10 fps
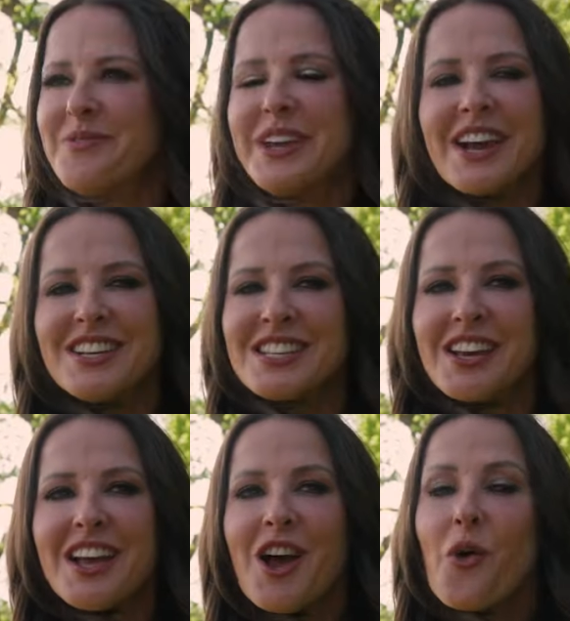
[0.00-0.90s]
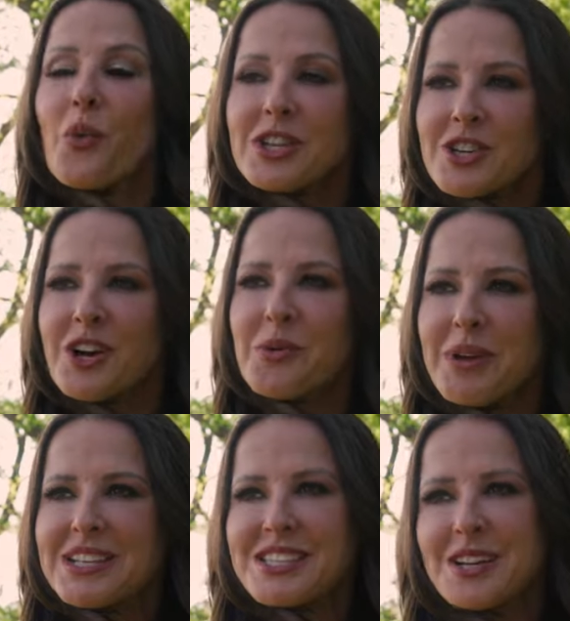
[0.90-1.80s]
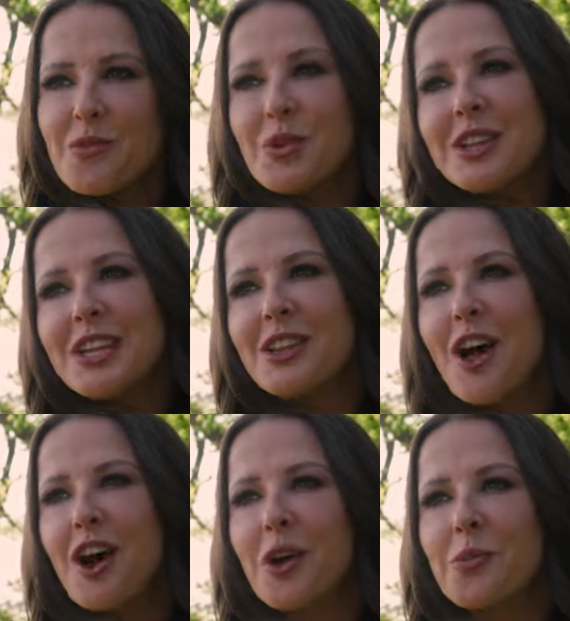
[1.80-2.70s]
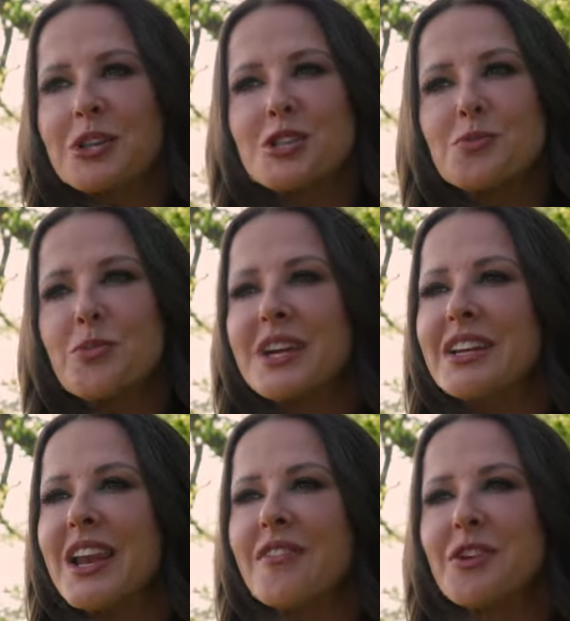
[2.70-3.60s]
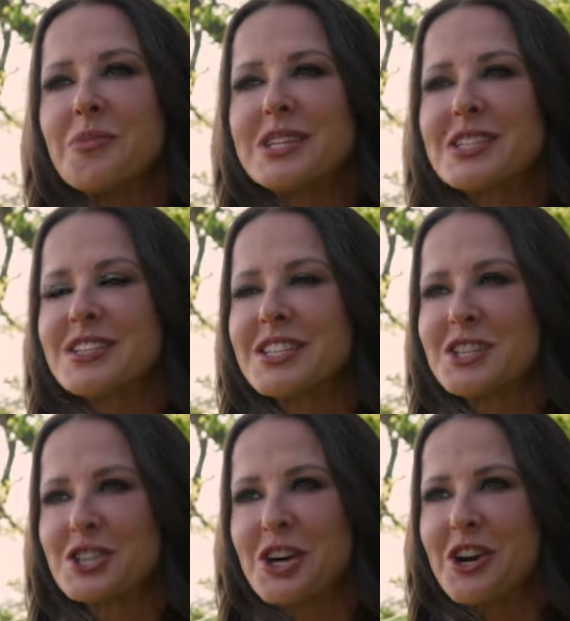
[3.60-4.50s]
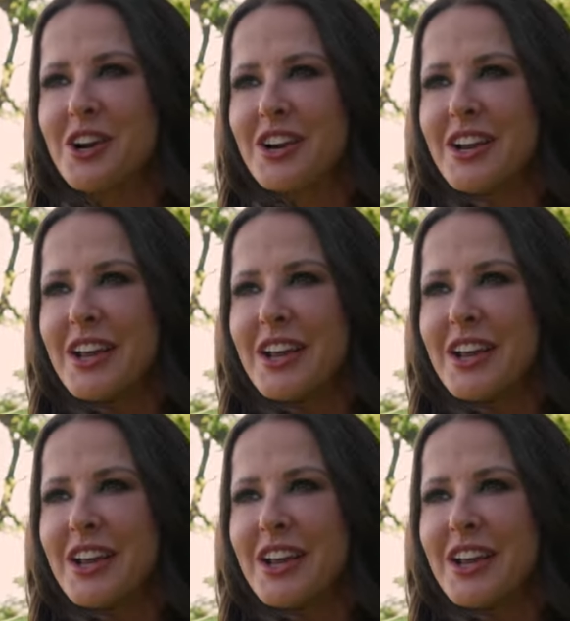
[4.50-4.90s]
Because winter may seem really long, but spring never misses its turn.